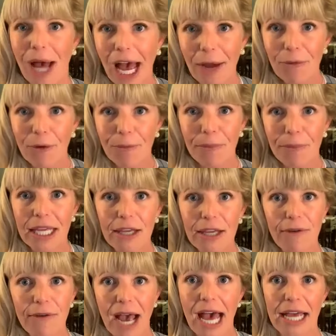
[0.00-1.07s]
I will meet you
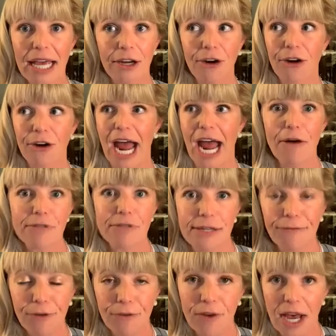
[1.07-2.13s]
at your house
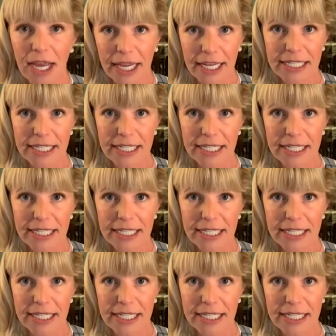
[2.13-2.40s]
if you've got